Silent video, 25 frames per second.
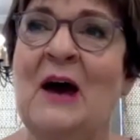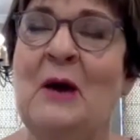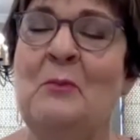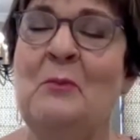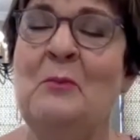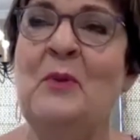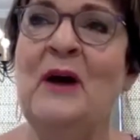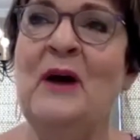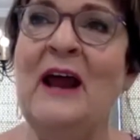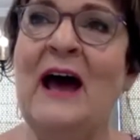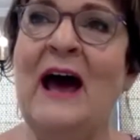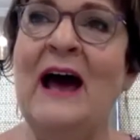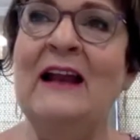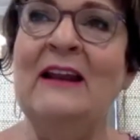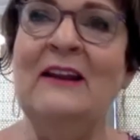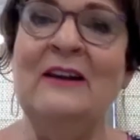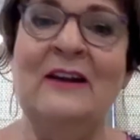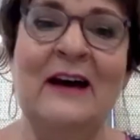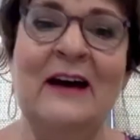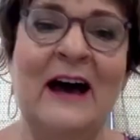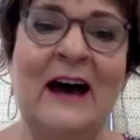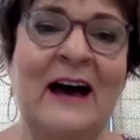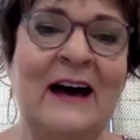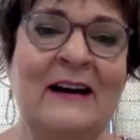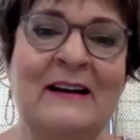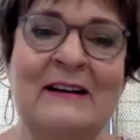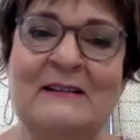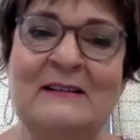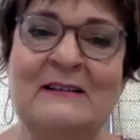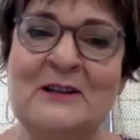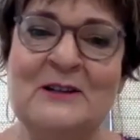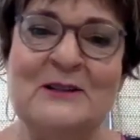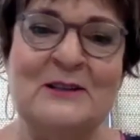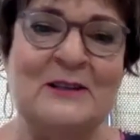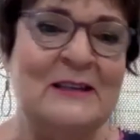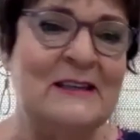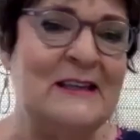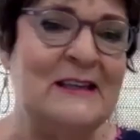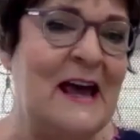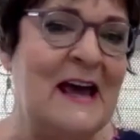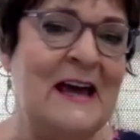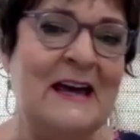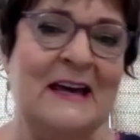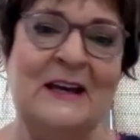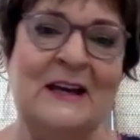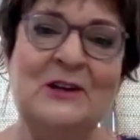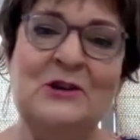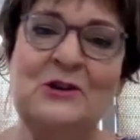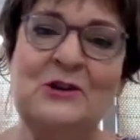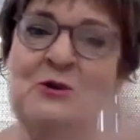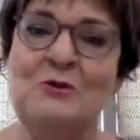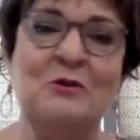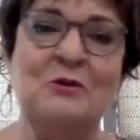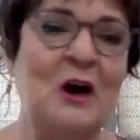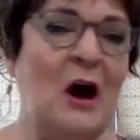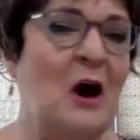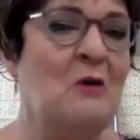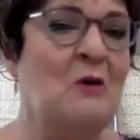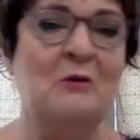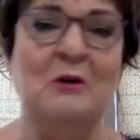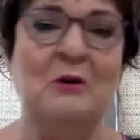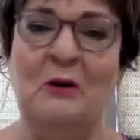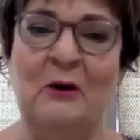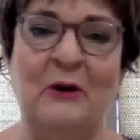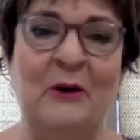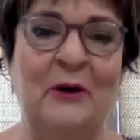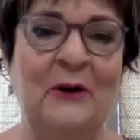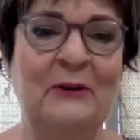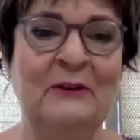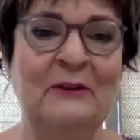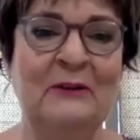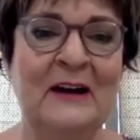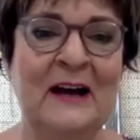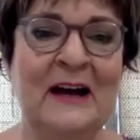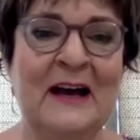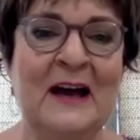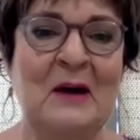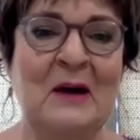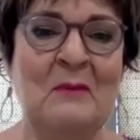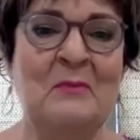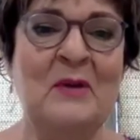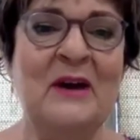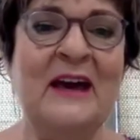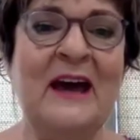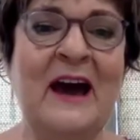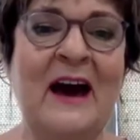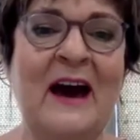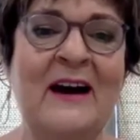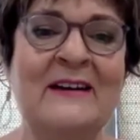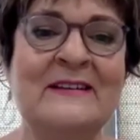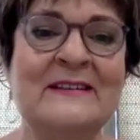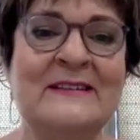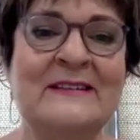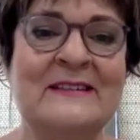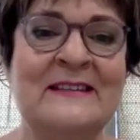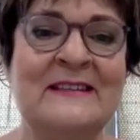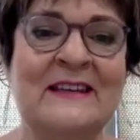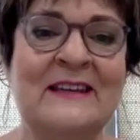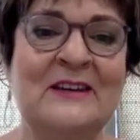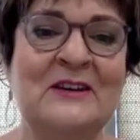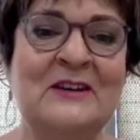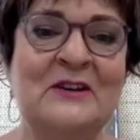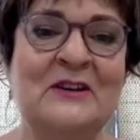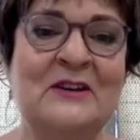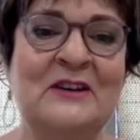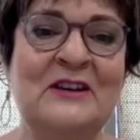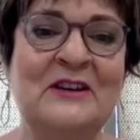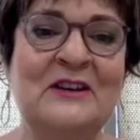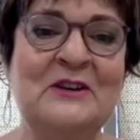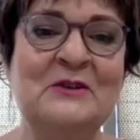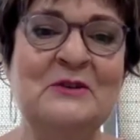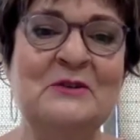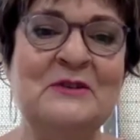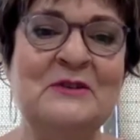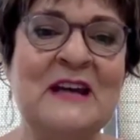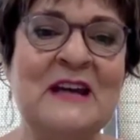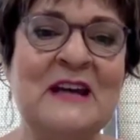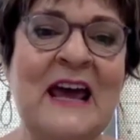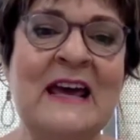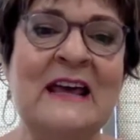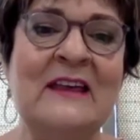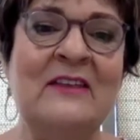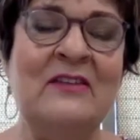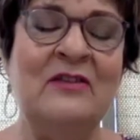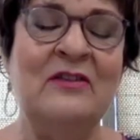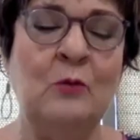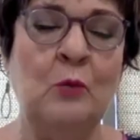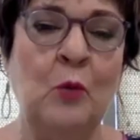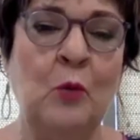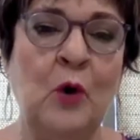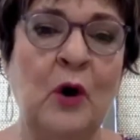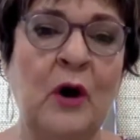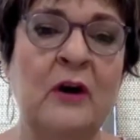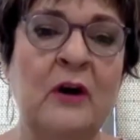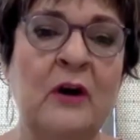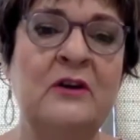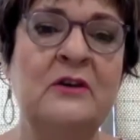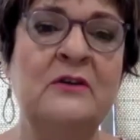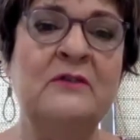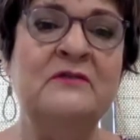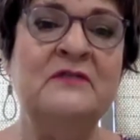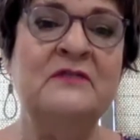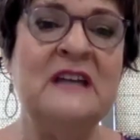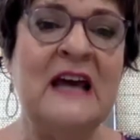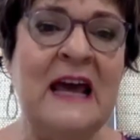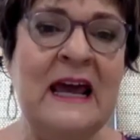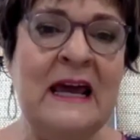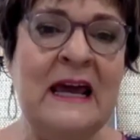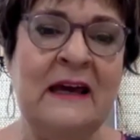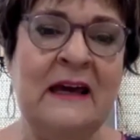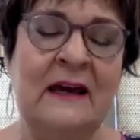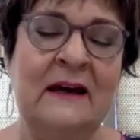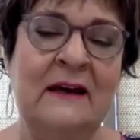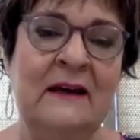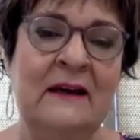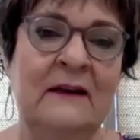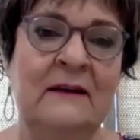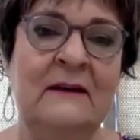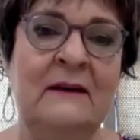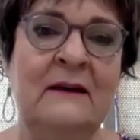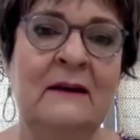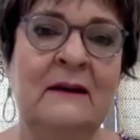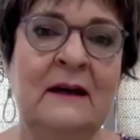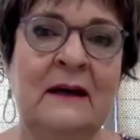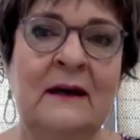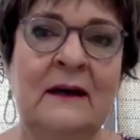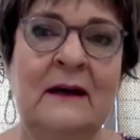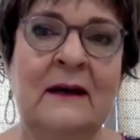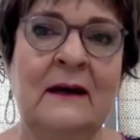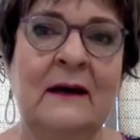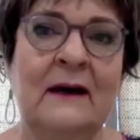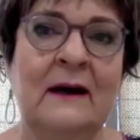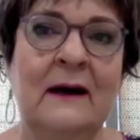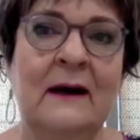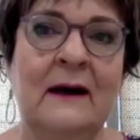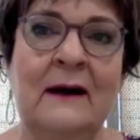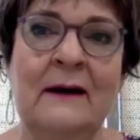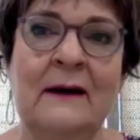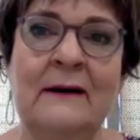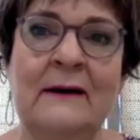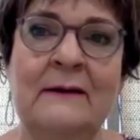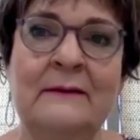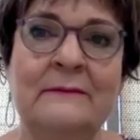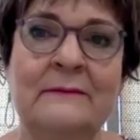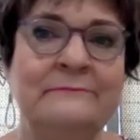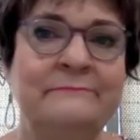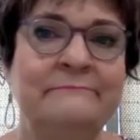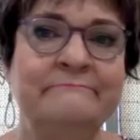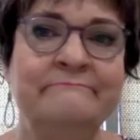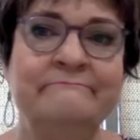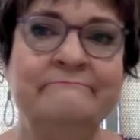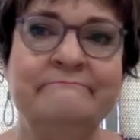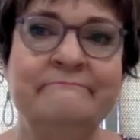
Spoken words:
But I just say, you go, girl, because you take the word you've taken, an